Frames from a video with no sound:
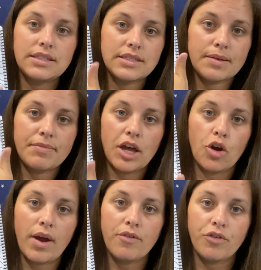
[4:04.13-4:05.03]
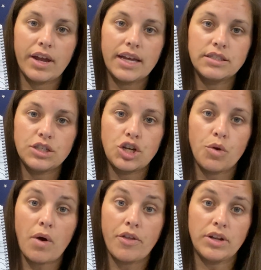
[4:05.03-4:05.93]
is something great for kids to do
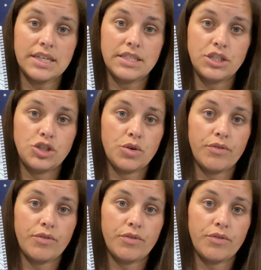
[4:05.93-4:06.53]
while they're listening to,